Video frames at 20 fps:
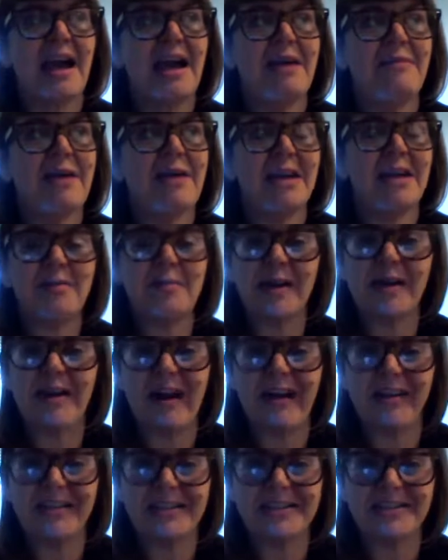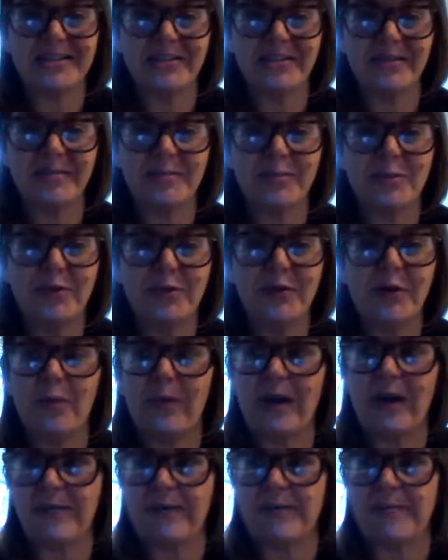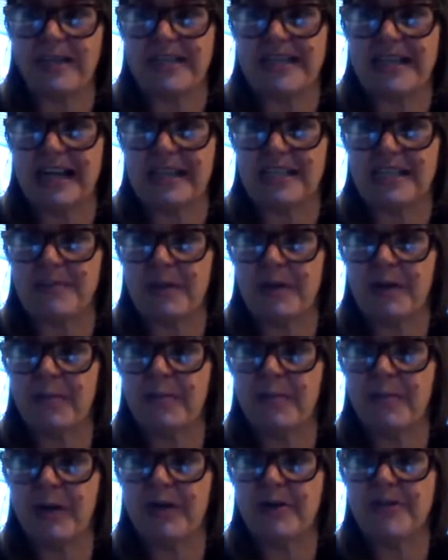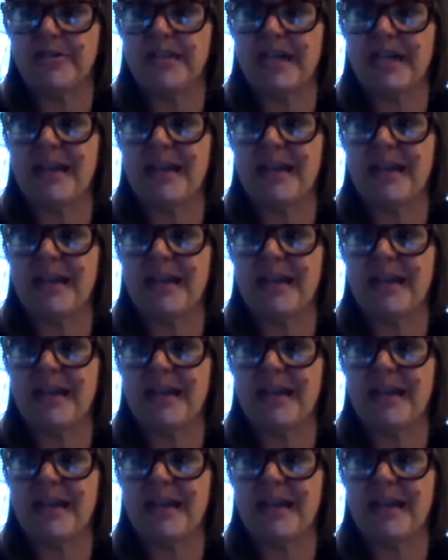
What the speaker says: and many of my colleagues are moving away from the textbook approach,